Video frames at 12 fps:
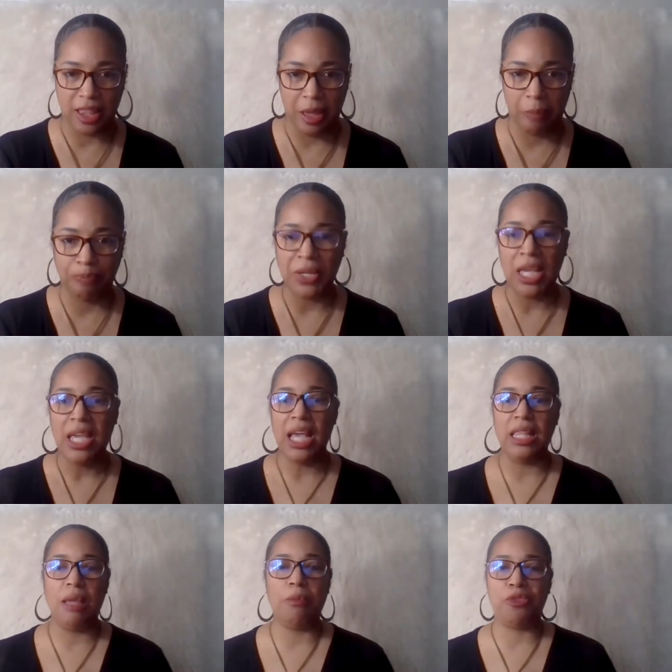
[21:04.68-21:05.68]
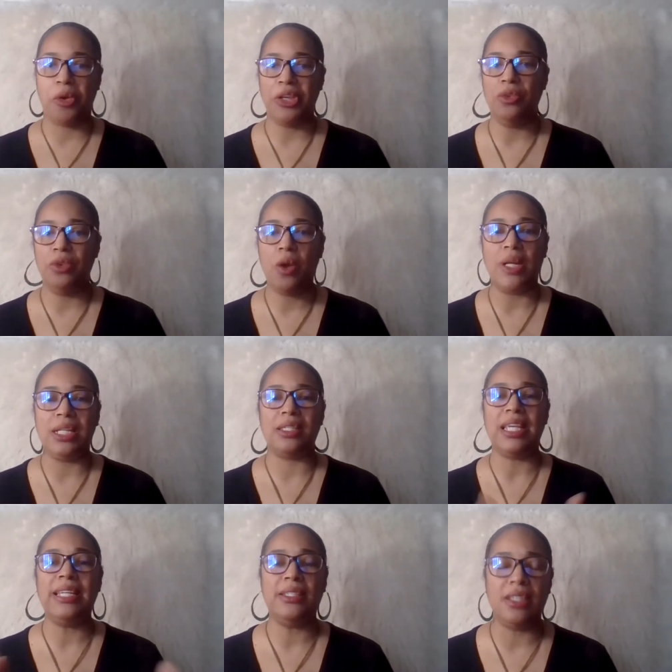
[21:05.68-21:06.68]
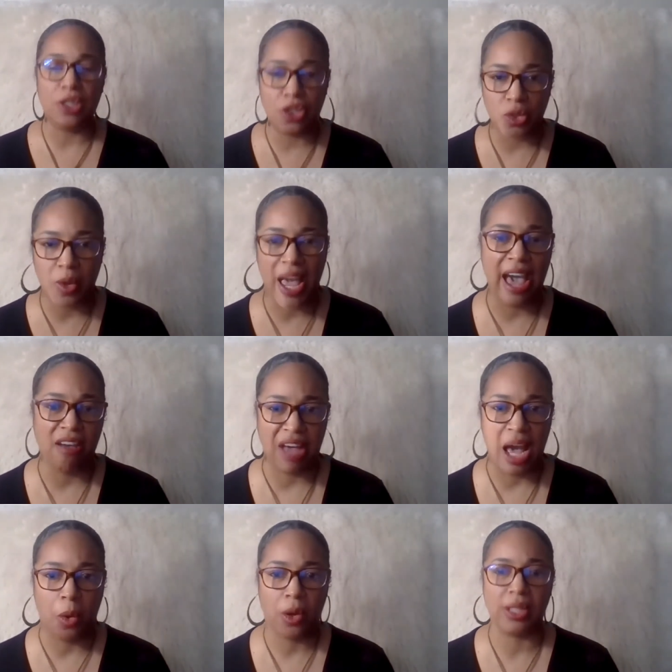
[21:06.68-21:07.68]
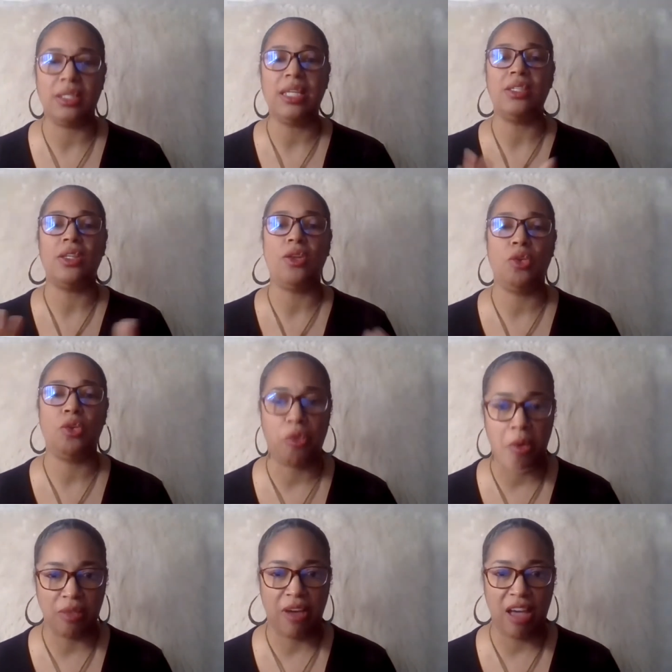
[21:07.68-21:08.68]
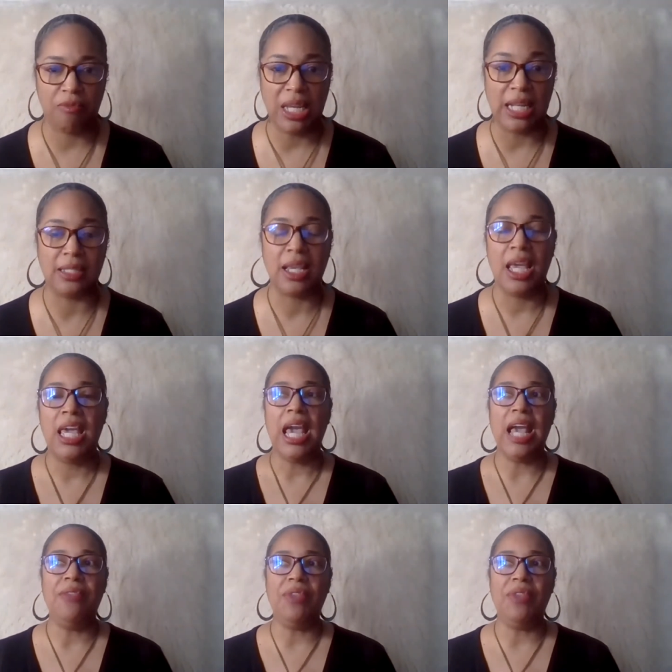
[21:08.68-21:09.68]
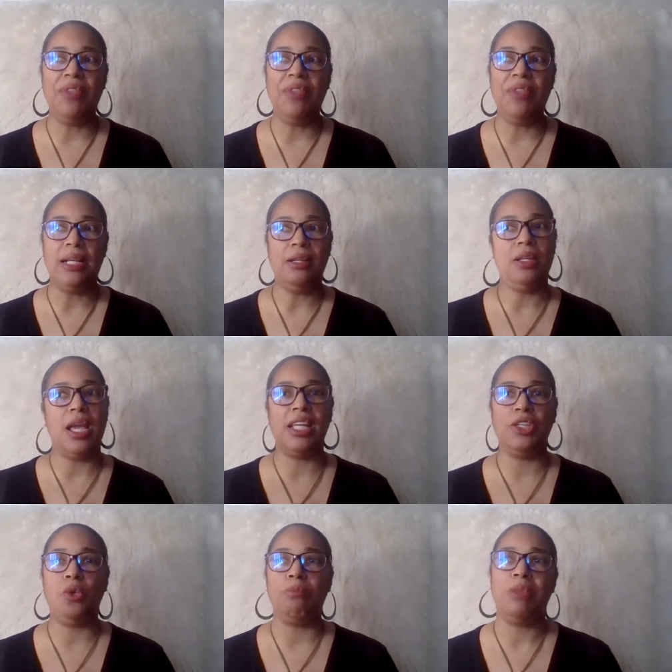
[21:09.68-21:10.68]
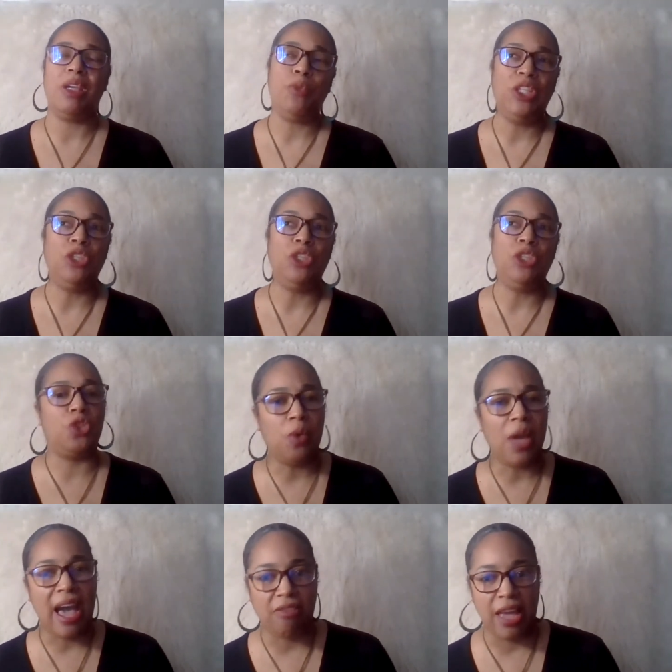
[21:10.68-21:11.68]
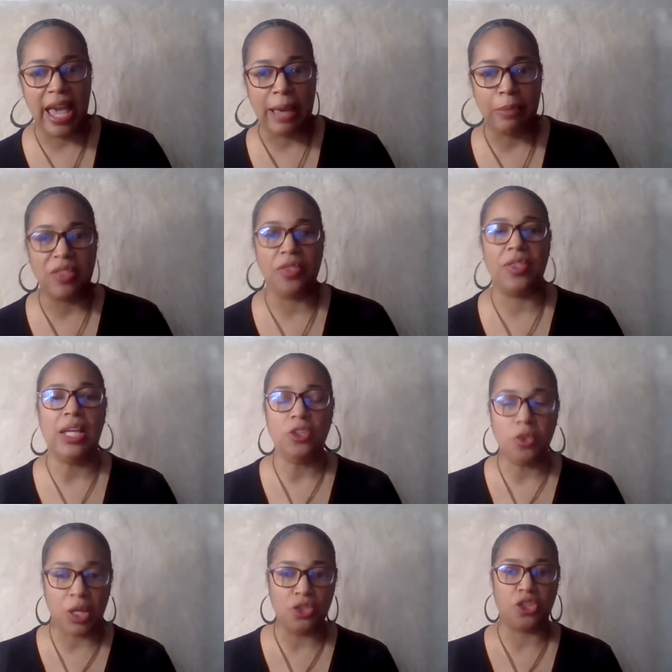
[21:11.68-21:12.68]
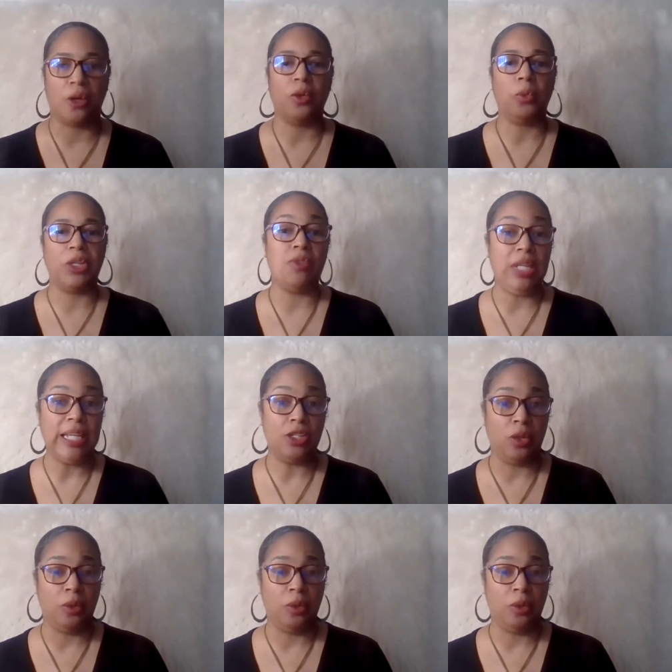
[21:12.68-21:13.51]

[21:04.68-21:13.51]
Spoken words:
them. And then before you know it, it's easy to do a half hour. It's easy to do 45 minutes. And then when you do have a habit, then you can journal when you need to.